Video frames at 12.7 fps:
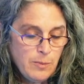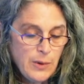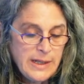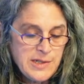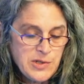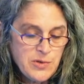
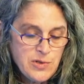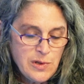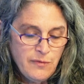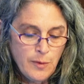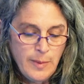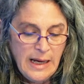brain
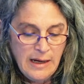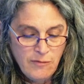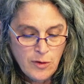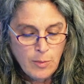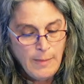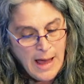surgery for
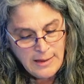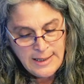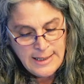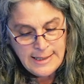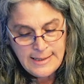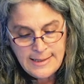behavioral
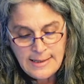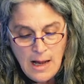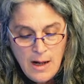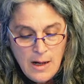maladies